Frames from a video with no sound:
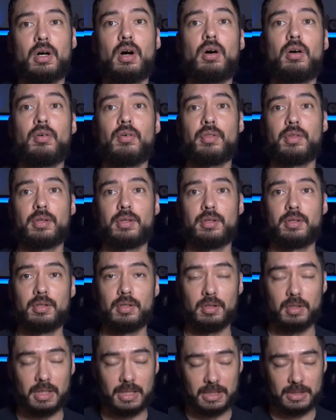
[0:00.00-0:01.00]
All the
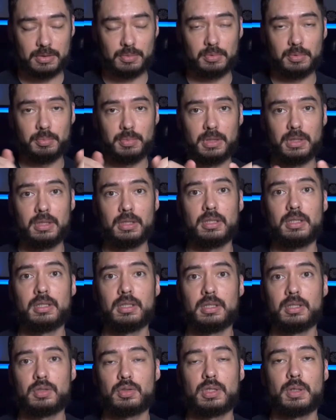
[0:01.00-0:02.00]
links will be in
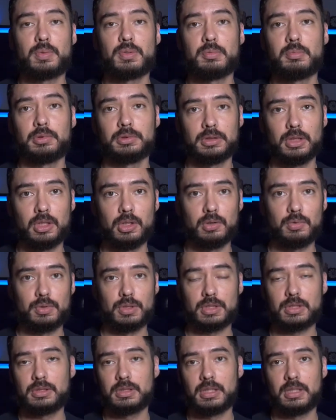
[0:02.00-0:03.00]
the description below.
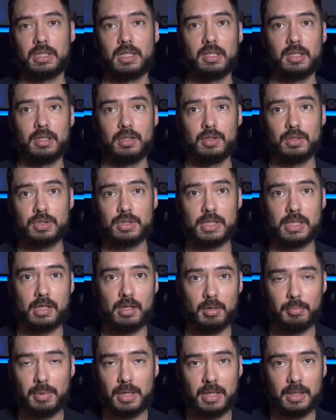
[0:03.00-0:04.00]
Just click on it. You can check out
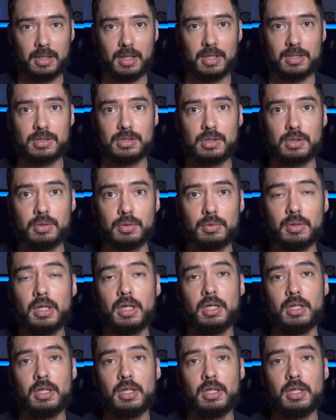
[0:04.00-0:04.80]
our podcast too.